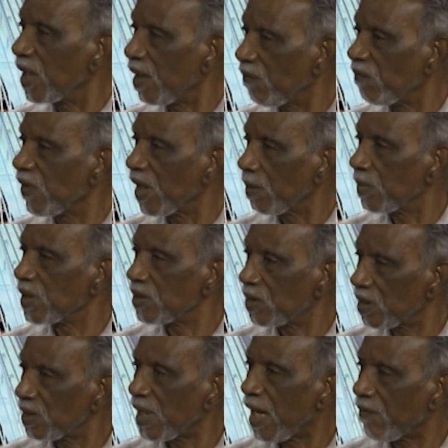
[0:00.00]
them and their
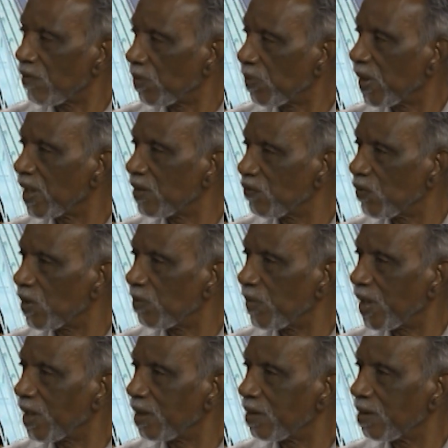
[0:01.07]
families just to have a place
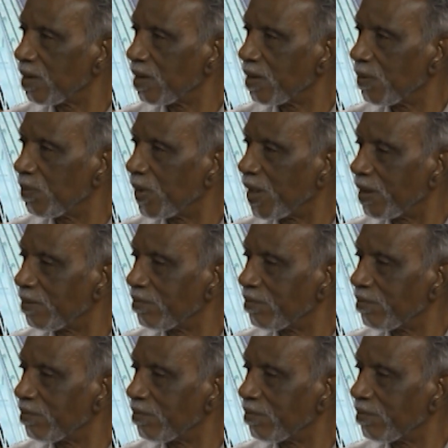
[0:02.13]
for a minute. Mm-hmm.